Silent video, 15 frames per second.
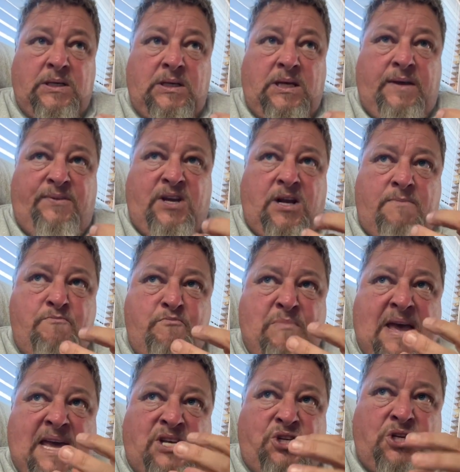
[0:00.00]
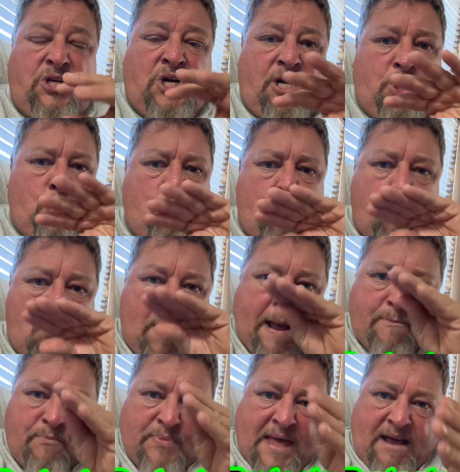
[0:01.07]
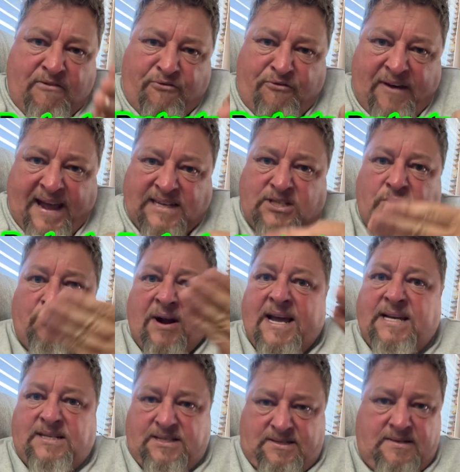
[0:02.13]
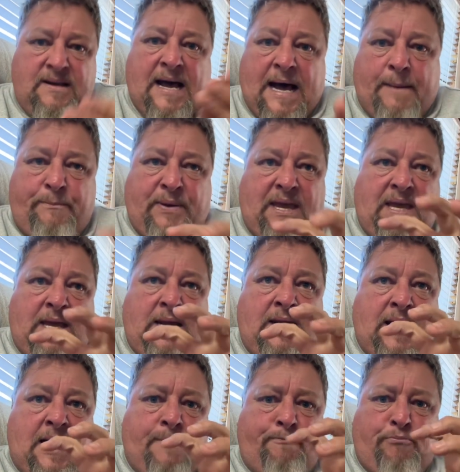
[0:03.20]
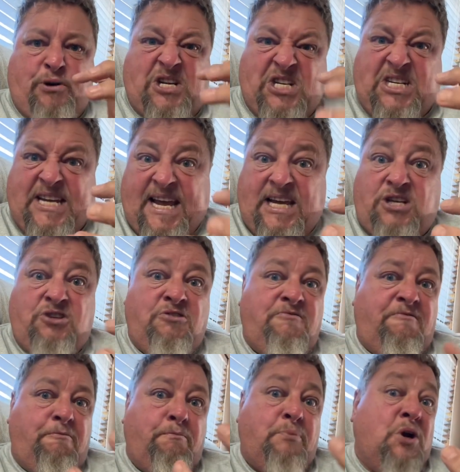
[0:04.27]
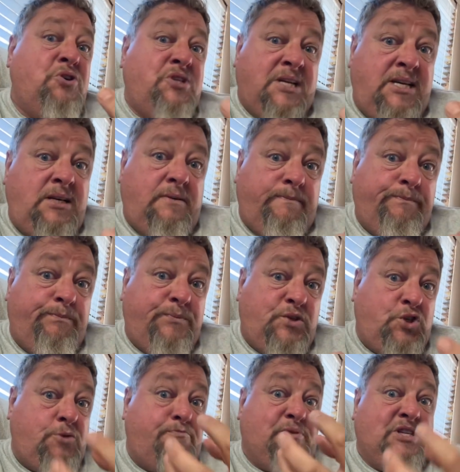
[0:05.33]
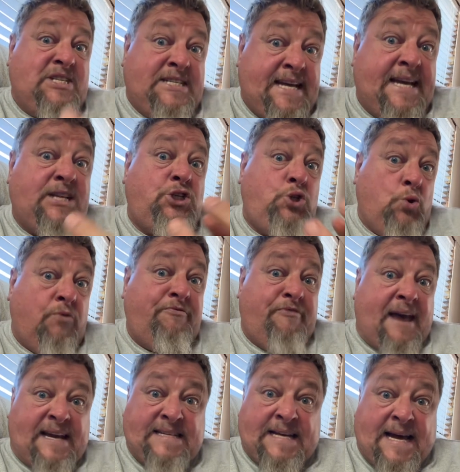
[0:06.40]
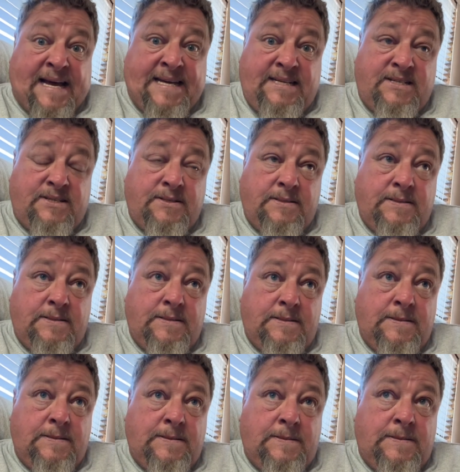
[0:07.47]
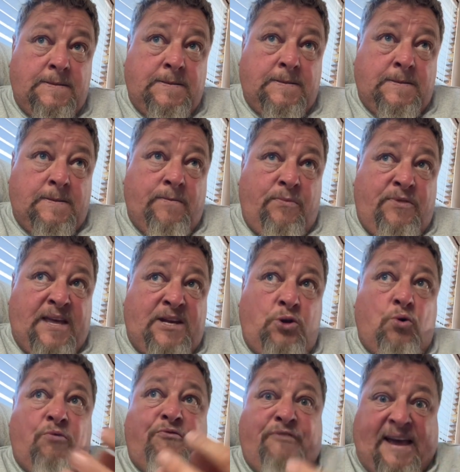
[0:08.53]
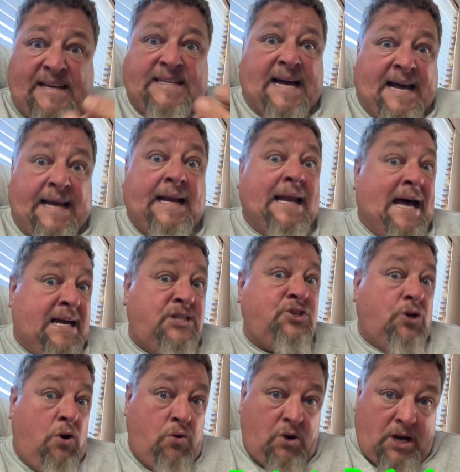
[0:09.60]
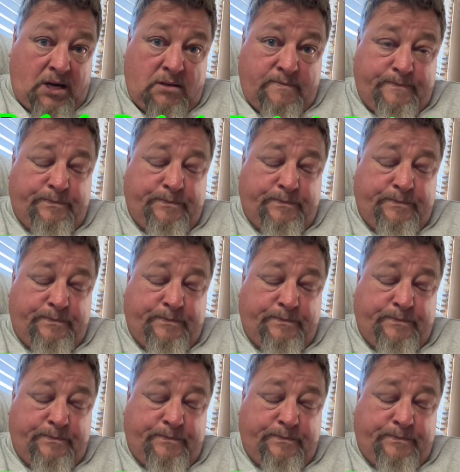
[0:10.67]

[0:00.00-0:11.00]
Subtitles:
If you can imagine, I could wrap that factor 8 up in a protective protein to protect your factor 8, then your factor 8 lasts longer.